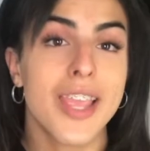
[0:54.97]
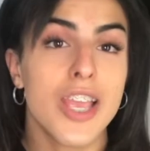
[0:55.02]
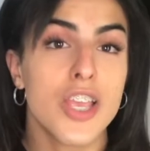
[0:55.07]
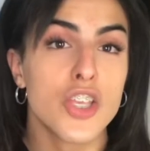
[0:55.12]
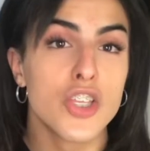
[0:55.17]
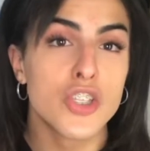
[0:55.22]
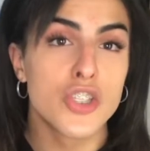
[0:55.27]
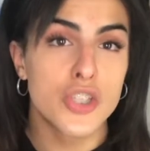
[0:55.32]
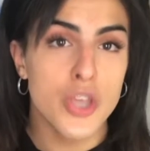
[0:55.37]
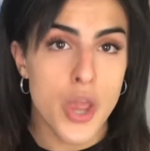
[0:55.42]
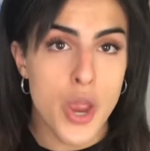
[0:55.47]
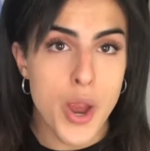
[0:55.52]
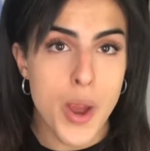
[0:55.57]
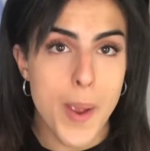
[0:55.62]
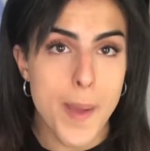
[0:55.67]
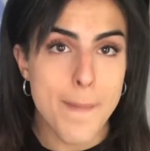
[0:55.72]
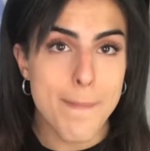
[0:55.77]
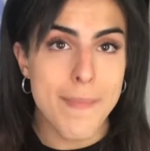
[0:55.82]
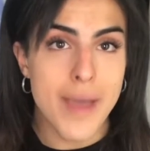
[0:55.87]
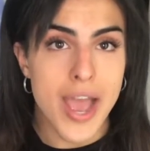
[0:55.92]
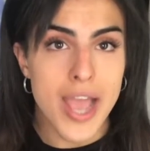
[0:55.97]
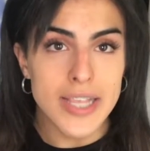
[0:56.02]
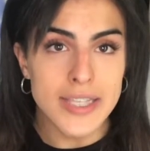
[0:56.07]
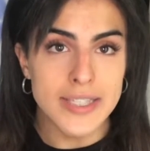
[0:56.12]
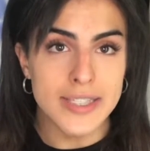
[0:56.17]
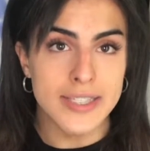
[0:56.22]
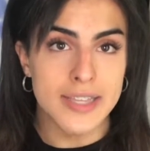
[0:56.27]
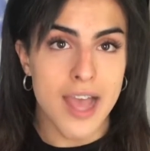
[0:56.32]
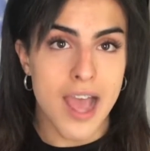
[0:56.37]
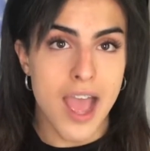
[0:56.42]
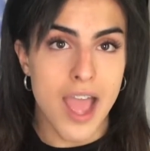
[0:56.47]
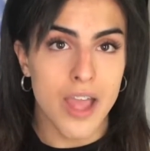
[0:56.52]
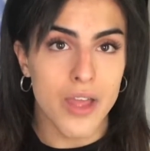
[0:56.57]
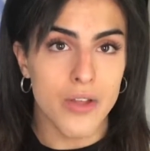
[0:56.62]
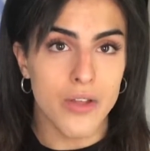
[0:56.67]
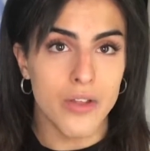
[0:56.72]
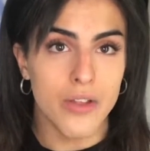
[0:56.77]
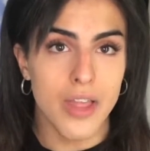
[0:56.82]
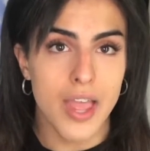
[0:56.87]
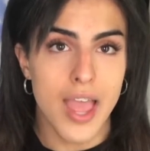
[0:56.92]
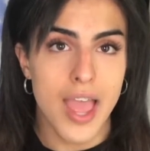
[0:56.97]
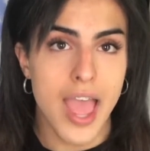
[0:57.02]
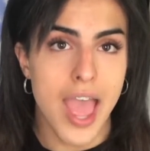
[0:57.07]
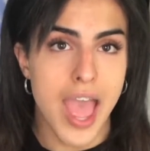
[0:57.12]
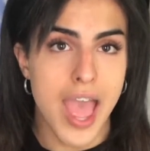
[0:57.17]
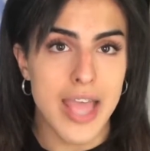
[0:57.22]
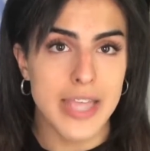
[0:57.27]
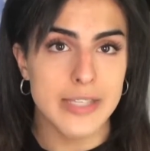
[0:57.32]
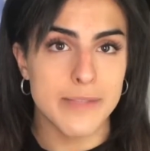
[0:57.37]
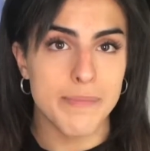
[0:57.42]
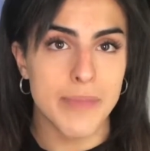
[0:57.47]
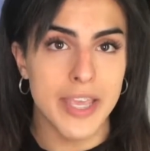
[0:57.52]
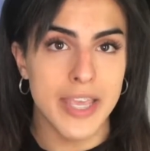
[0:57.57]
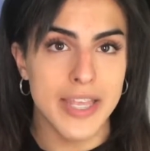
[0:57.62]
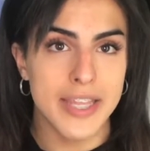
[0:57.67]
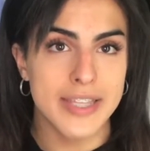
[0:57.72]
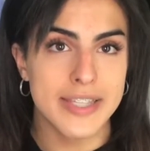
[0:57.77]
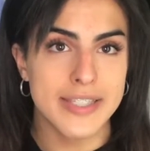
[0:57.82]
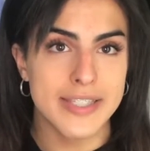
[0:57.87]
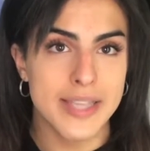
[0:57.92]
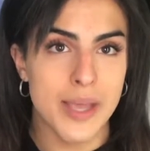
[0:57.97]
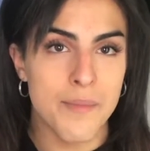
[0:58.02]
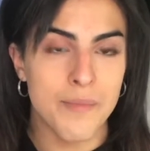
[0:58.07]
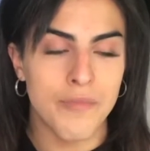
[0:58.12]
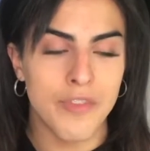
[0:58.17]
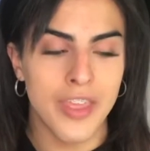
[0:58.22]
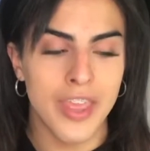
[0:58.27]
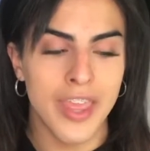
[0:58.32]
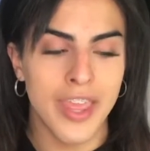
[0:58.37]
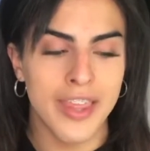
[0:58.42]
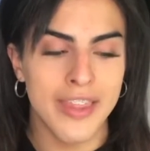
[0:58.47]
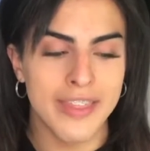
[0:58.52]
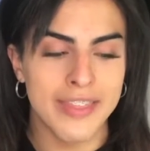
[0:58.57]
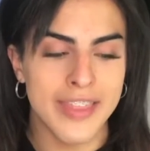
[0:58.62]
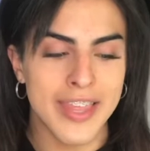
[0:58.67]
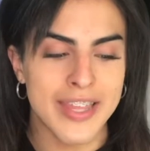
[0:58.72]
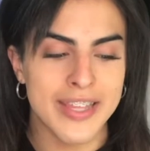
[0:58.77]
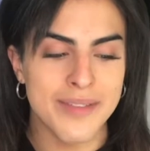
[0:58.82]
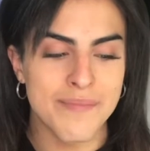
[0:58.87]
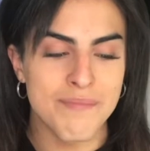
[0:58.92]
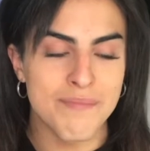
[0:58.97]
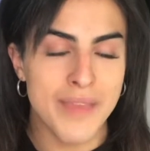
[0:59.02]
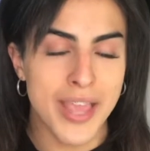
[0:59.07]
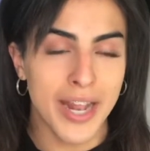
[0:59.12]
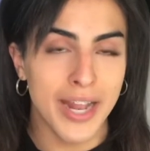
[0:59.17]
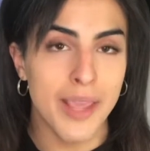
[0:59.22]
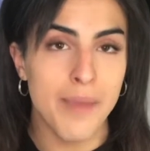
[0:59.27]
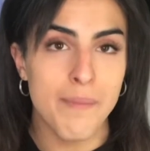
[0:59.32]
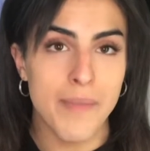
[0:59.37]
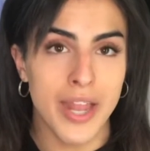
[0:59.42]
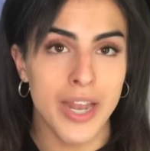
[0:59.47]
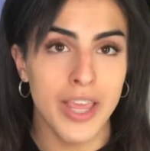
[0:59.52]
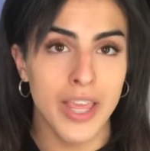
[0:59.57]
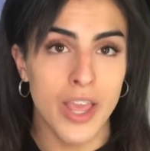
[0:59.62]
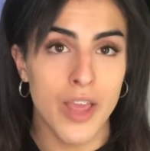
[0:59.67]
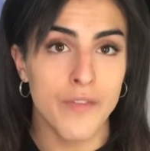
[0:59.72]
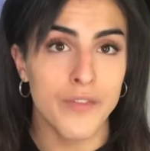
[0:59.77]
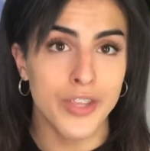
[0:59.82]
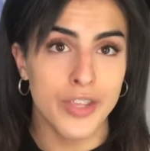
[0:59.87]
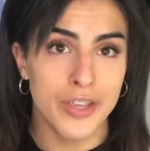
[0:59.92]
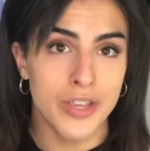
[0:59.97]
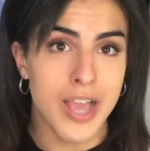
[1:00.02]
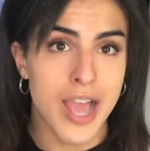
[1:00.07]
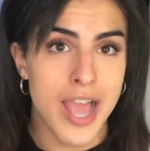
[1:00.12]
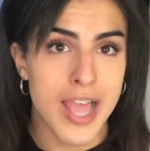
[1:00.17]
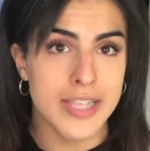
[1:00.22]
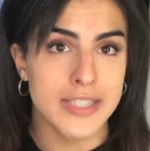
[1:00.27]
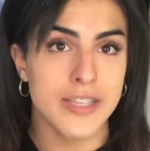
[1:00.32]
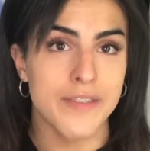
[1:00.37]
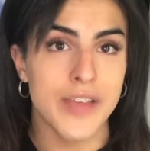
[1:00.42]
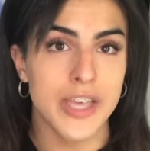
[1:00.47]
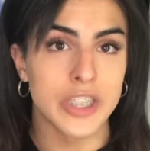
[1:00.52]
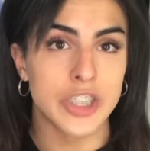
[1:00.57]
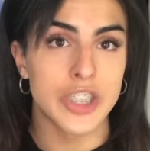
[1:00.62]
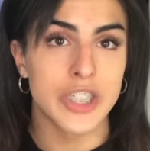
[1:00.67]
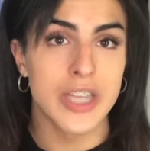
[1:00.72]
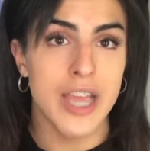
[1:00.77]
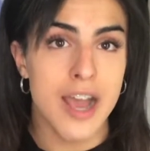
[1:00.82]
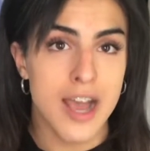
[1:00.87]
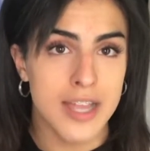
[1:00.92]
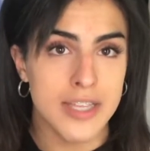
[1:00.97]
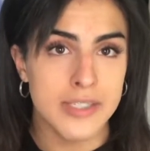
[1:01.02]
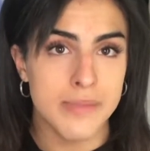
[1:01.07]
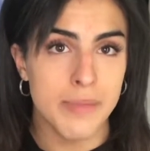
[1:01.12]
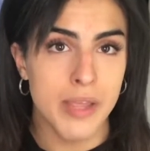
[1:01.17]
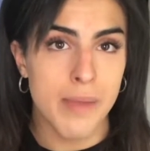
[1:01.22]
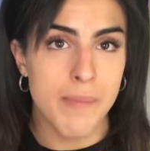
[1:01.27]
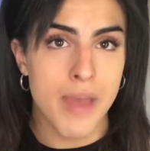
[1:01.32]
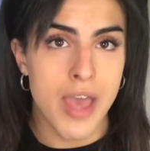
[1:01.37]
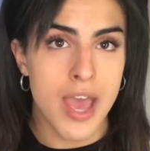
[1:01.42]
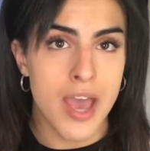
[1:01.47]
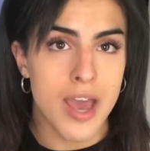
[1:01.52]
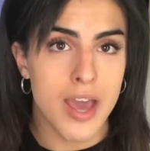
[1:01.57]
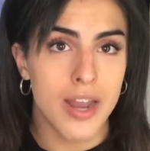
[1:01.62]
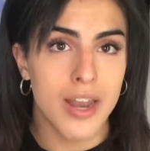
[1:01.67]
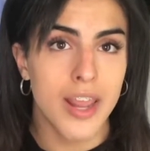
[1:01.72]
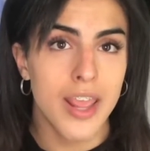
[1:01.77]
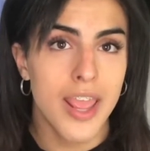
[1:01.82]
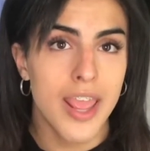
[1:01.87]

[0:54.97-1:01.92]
So my style has been something that many, many of you guys have actually asked me about.